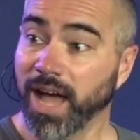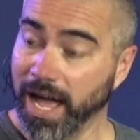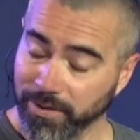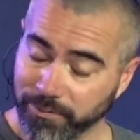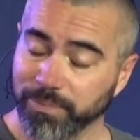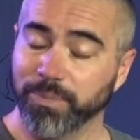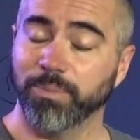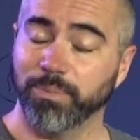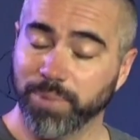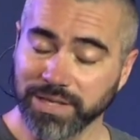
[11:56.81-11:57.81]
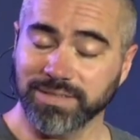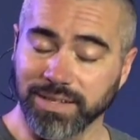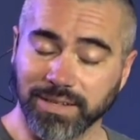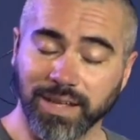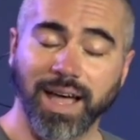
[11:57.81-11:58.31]
Uh, but
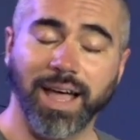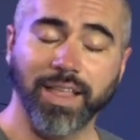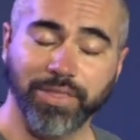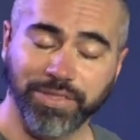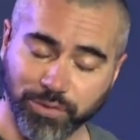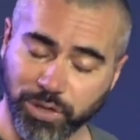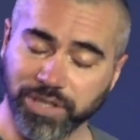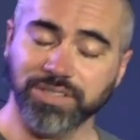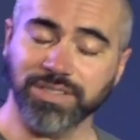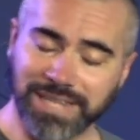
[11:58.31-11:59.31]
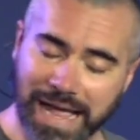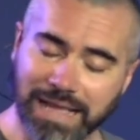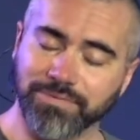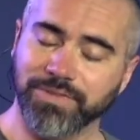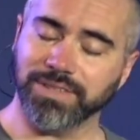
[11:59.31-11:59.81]
listen, Christians
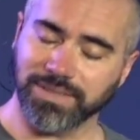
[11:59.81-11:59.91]
have this